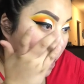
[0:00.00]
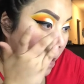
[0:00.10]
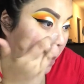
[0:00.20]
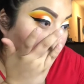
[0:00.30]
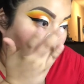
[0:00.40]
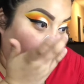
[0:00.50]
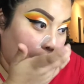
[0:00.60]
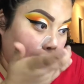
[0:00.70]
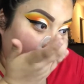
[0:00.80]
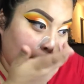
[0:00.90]
it's
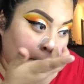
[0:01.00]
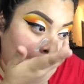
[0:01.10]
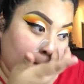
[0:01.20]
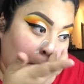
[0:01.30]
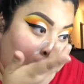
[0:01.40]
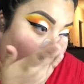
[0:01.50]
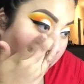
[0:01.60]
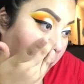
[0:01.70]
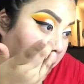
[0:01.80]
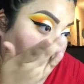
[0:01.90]
helping my
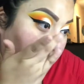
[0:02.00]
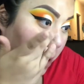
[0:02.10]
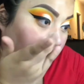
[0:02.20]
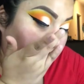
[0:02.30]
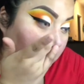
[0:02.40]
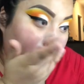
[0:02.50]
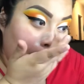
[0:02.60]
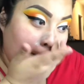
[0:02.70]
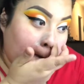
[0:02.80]
pores a little bit.